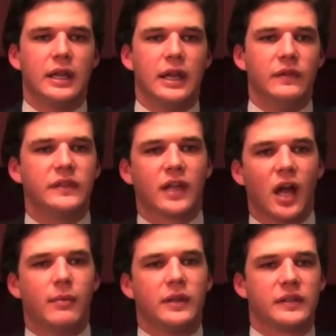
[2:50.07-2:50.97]
These
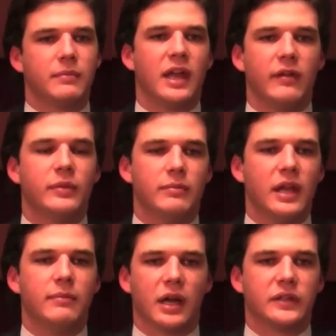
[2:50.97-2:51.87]
comments may have been
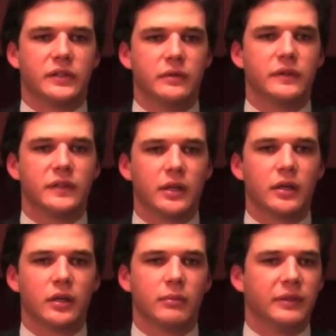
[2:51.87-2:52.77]
made by students
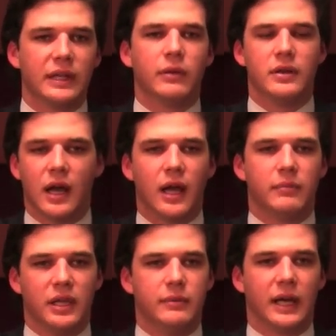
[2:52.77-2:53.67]
here, but they were
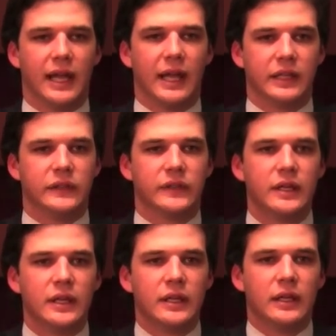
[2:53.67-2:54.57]
not made by Aggies.
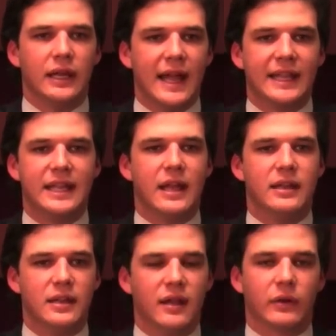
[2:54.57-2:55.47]
An Aggie
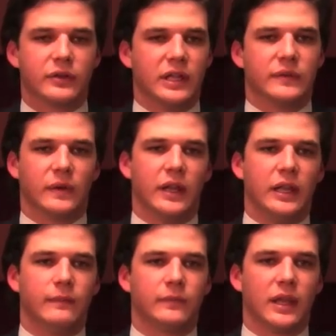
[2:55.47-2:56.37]
never stands for
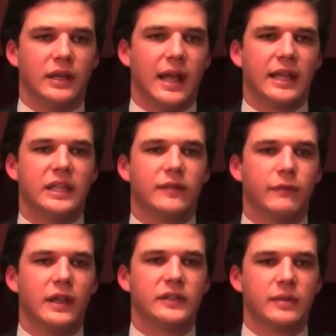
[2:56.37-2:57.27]
hate, and an Aggie
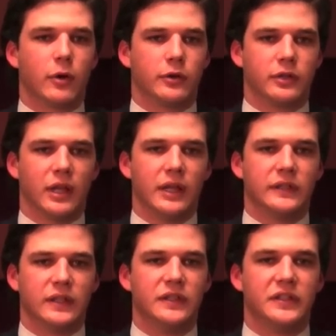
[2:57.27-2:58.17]
defends the
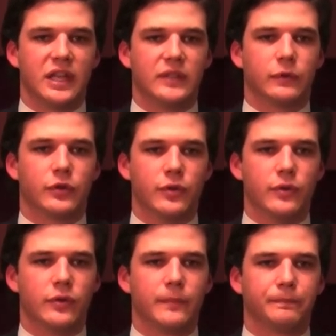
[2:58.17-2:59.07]
marginalized and stands for truth.